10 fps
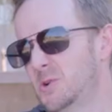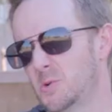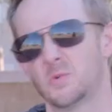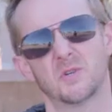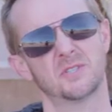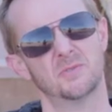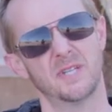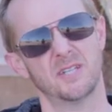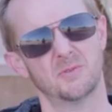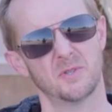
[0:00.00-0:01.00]
a whole work
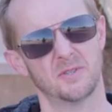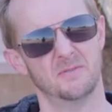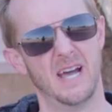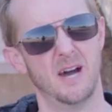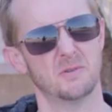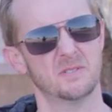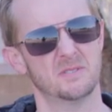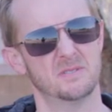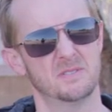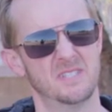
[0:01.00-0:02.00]
week worth of
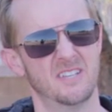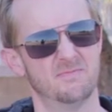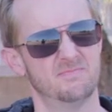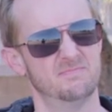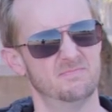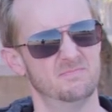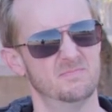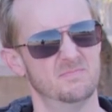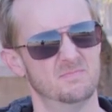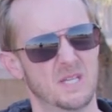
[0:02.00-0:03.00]
hours to save
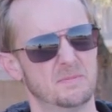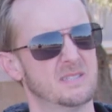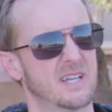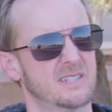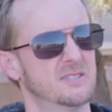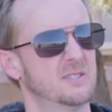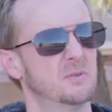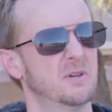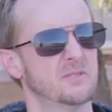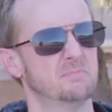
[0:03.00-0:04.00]
maybe like
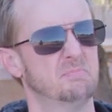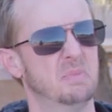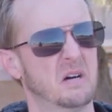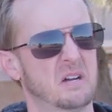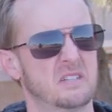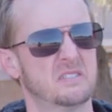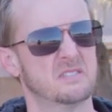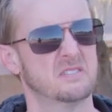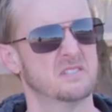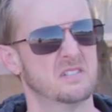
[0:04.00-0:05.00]
200 bucks.
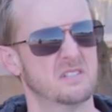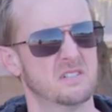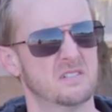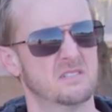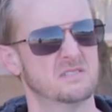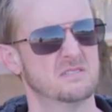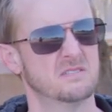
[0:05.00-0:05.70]
So,